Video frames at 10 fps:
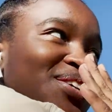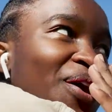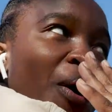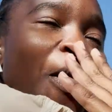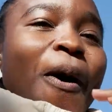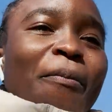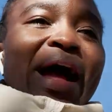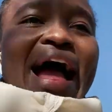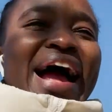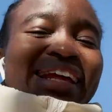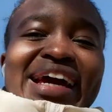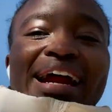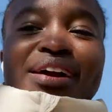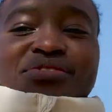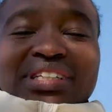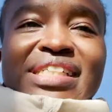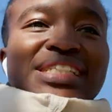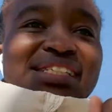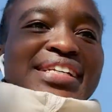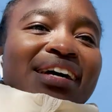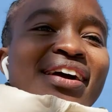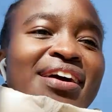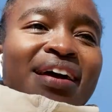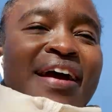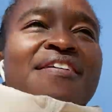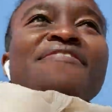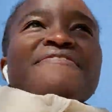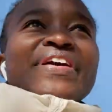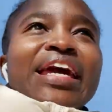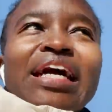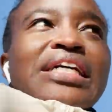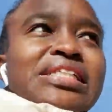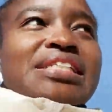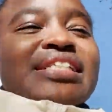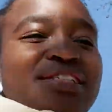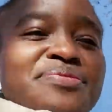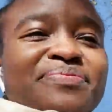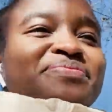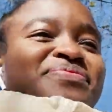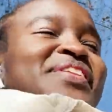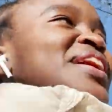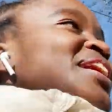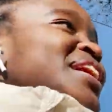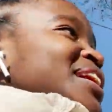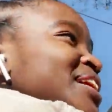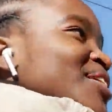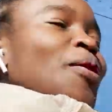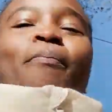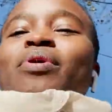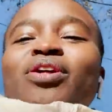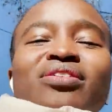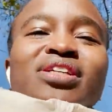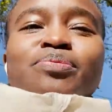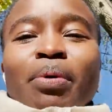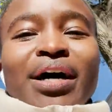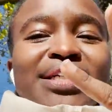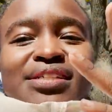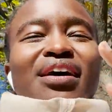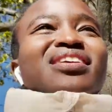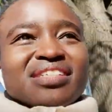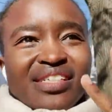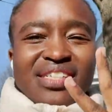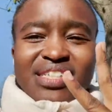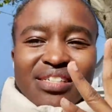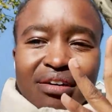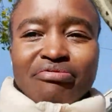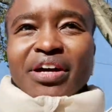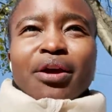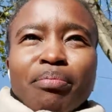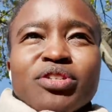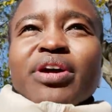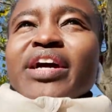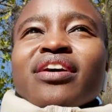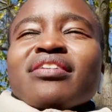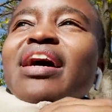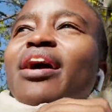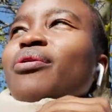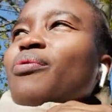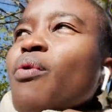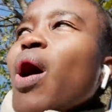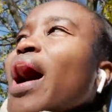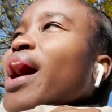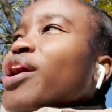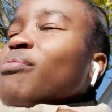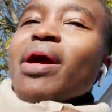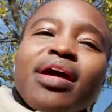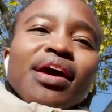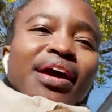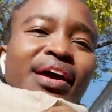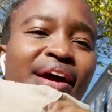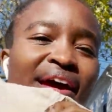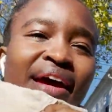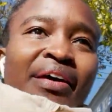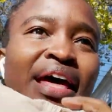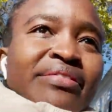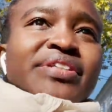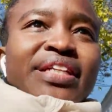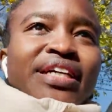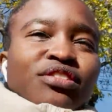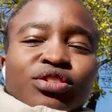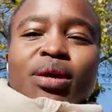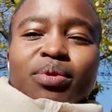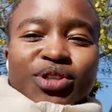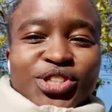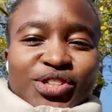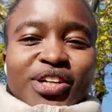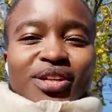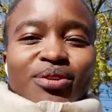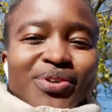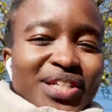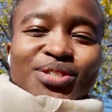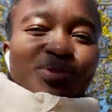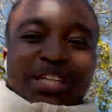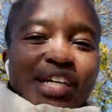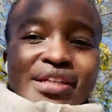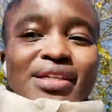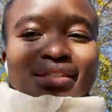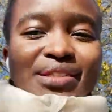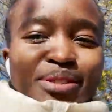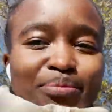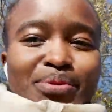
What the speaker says: to go home and get out of these feels. You know, this body is honestly a fucking betrayer. Like, why are you making everything so emotional when it's really not that deep?